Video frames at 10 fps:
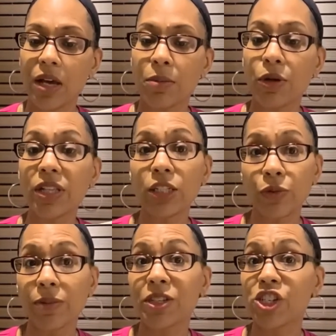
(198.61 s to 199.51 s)
Pulleys
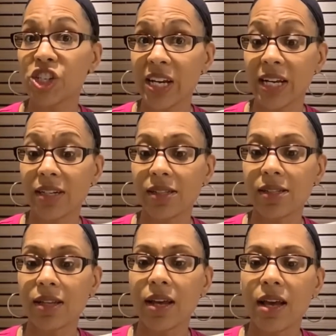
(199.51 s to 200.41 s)
were
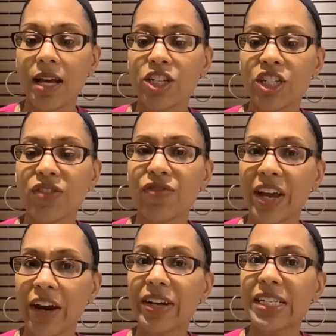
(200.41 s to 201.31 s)
machines, just
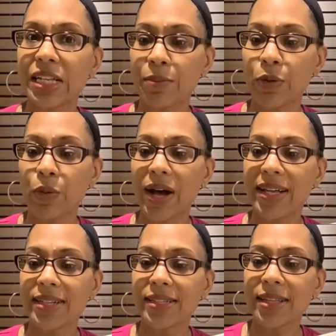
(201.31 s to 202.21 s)
very simple
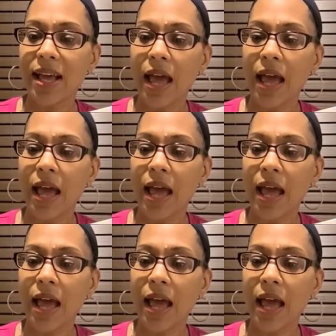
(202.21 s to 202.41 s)
ones,